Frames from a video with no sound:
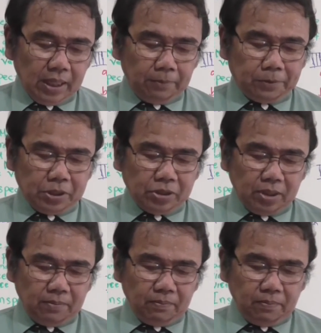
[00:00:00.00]
If
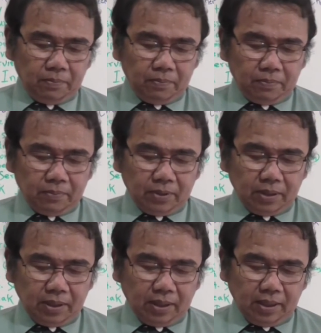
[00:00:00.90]
system
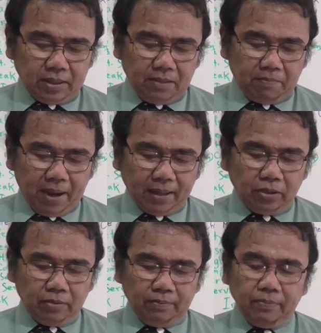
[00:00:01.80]
is in
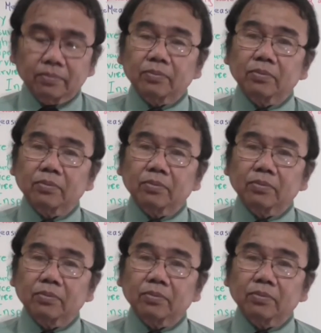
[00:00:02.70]
vacuum,